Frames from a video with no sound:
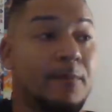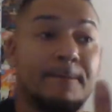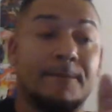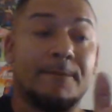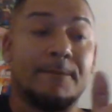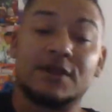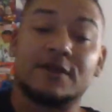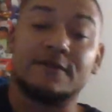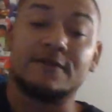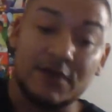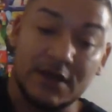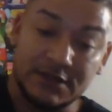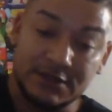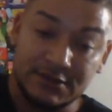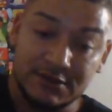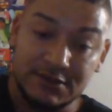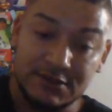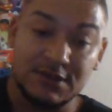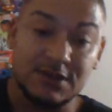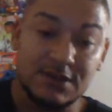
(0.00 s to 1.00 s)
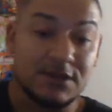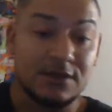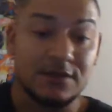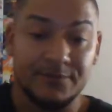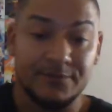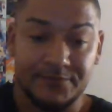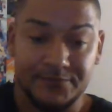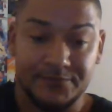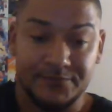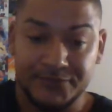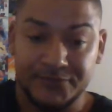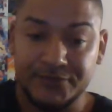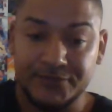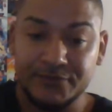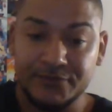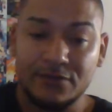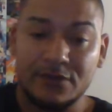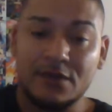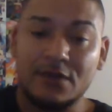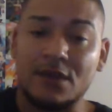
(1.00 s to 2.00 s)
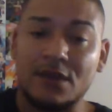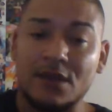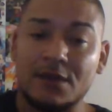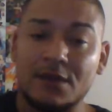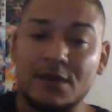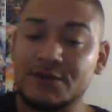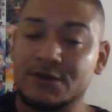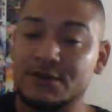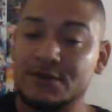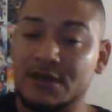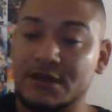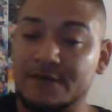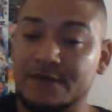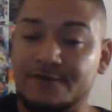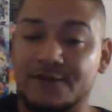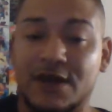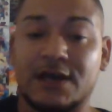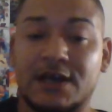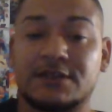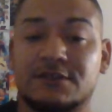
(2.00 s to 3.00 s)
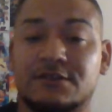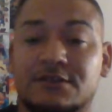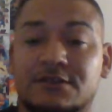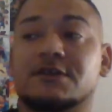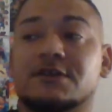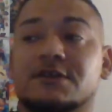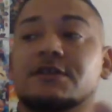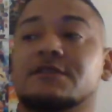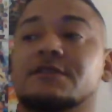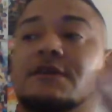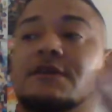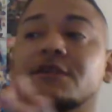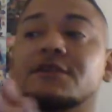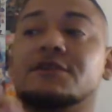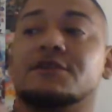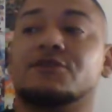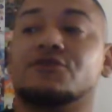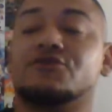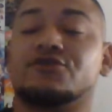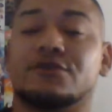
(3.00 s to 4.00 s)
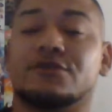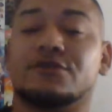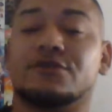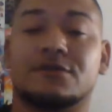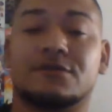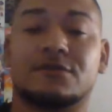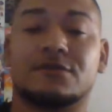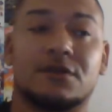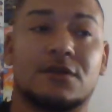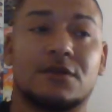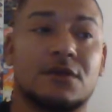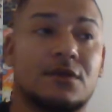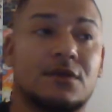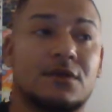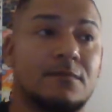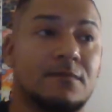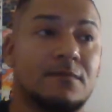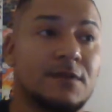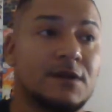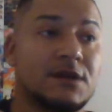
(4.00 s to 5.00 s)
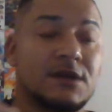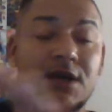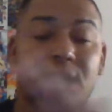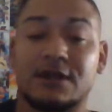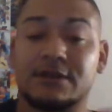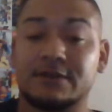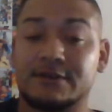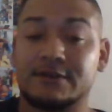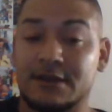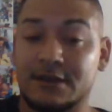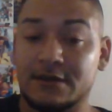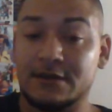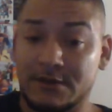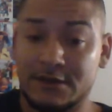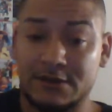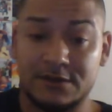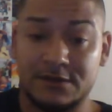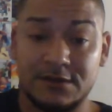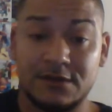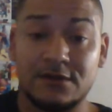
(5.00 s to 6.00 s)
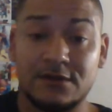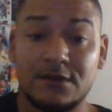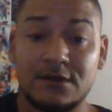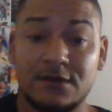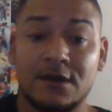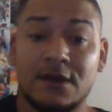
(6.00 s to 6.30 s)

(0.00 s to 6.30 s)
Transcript: if I see that there's a content missing,